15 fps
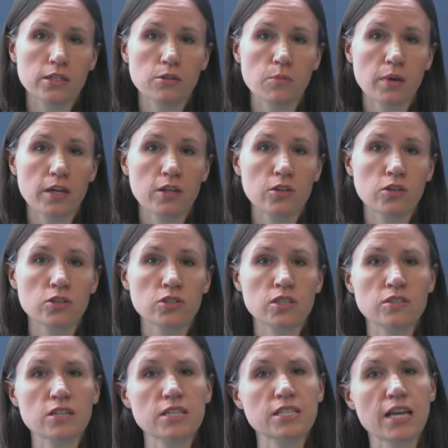competitors
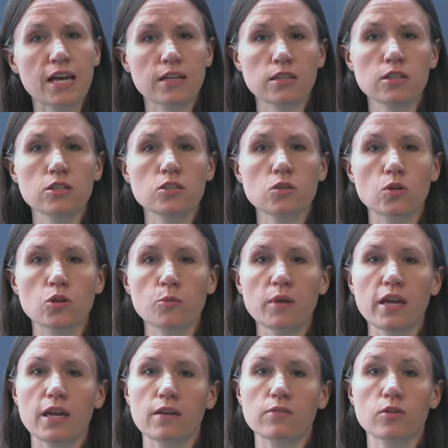is exactly the sort of
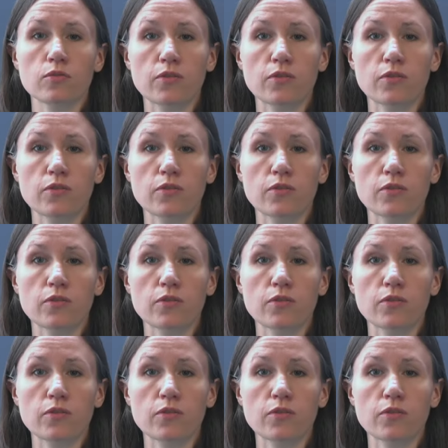behavior